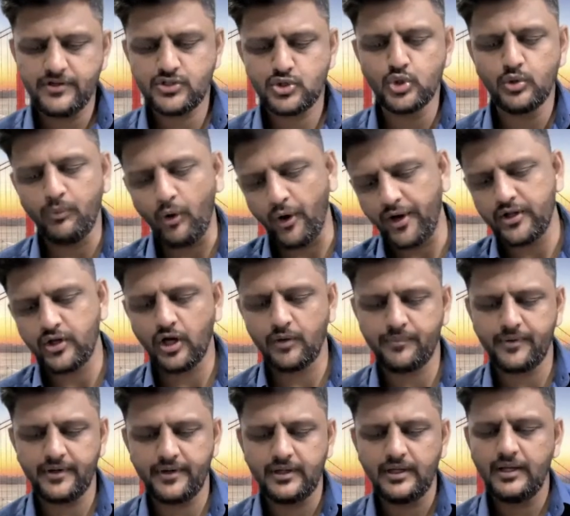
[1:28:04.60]
to a body
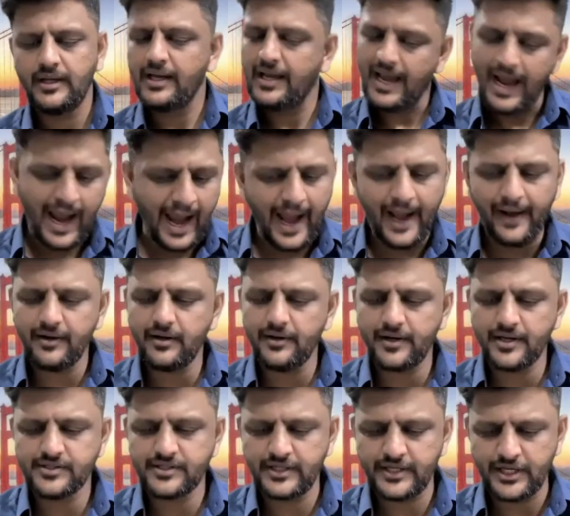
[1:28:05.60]
corporate and
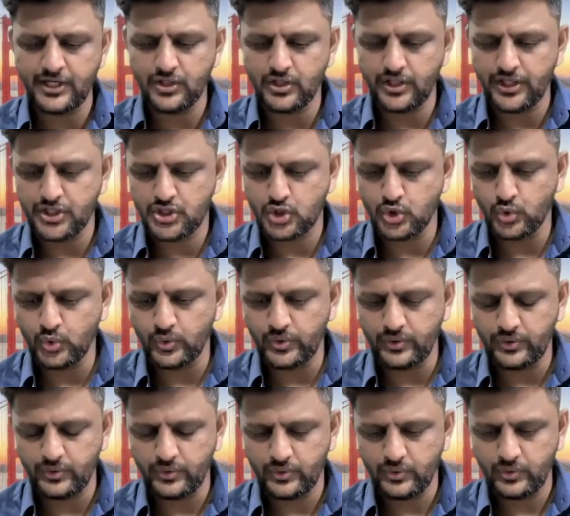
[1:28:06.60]
doesn't issue
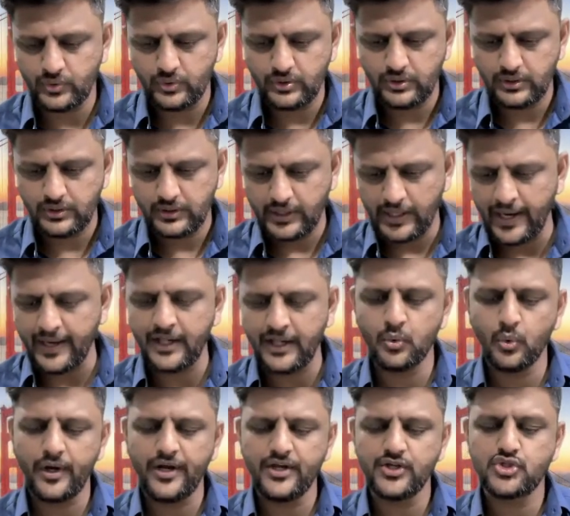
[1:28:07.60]
an
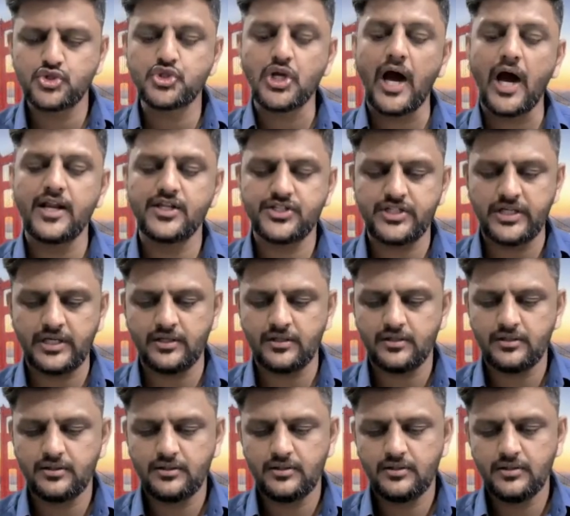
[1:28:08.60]
invoice charging
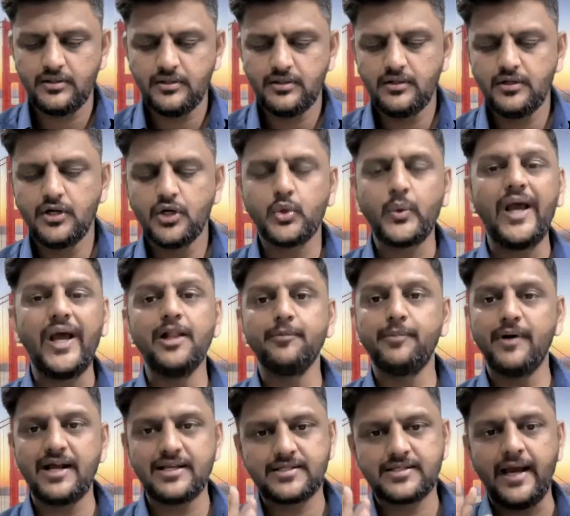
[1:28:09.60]

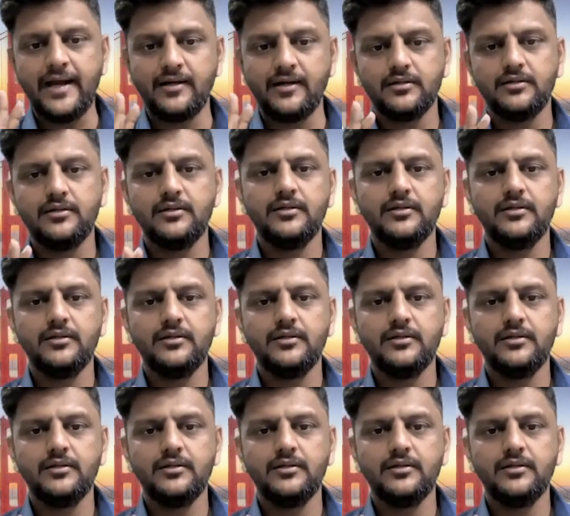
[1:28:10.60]
12%.